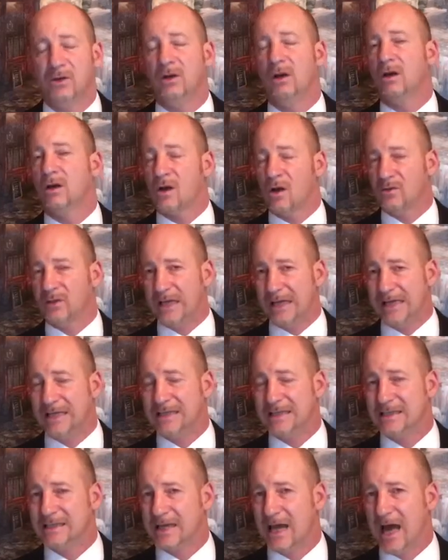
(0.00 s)
you look on the
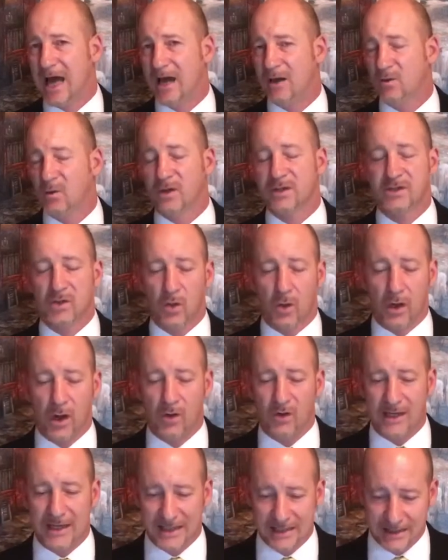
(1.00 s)
inside, what's going
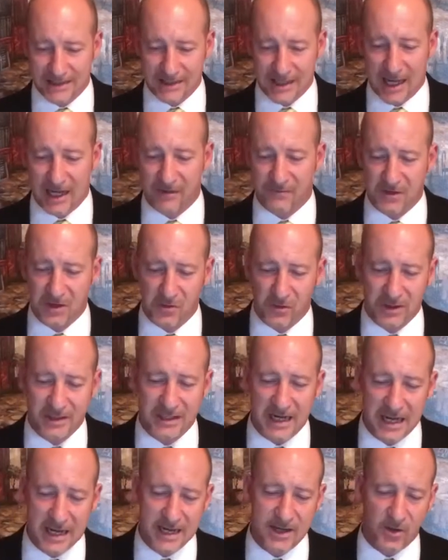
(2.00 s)
on inside of you is
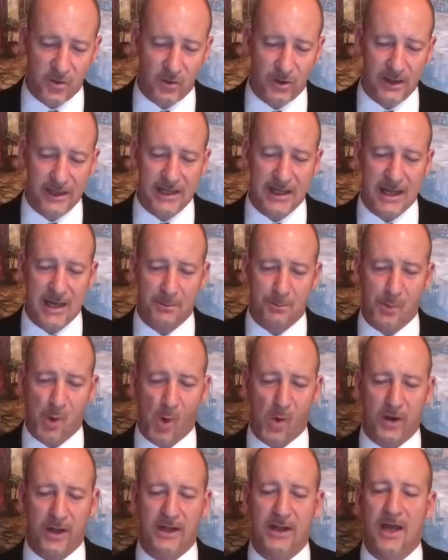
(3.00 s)
equally
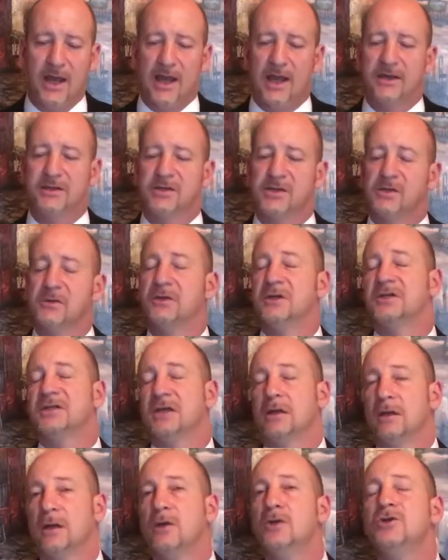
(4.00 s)
important. And so the
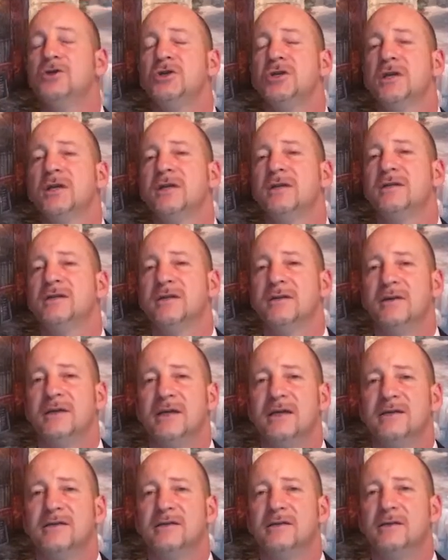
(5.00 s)
solution to
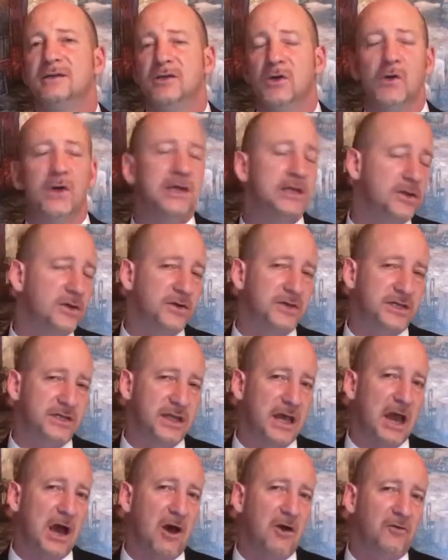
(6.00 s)
this do it
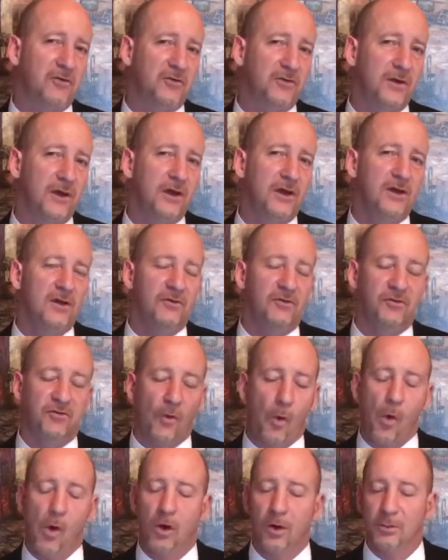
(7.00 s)
yourself
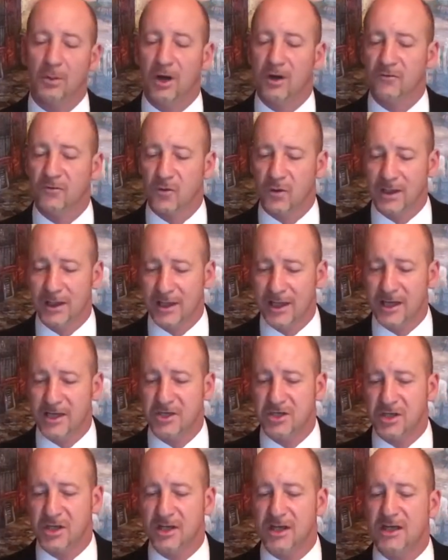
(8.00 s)
form of
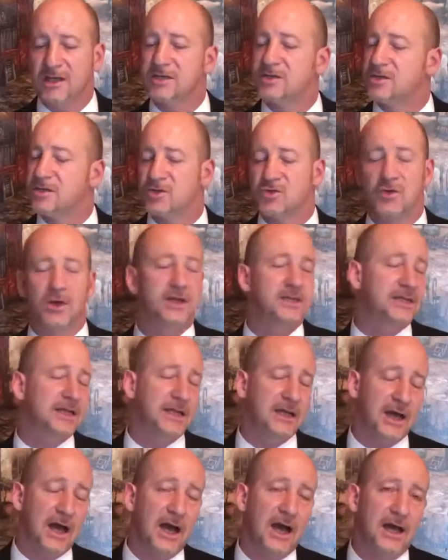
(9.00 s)
religion is to trust
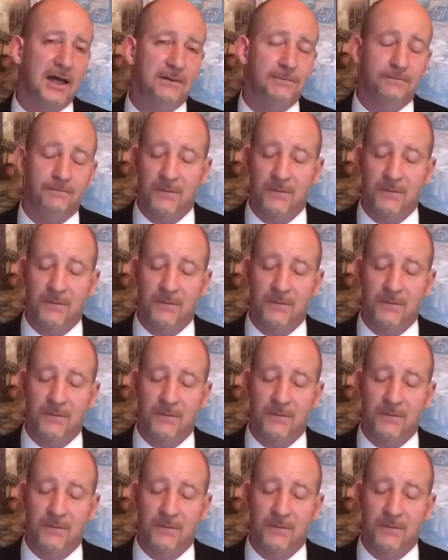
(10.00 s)
in God.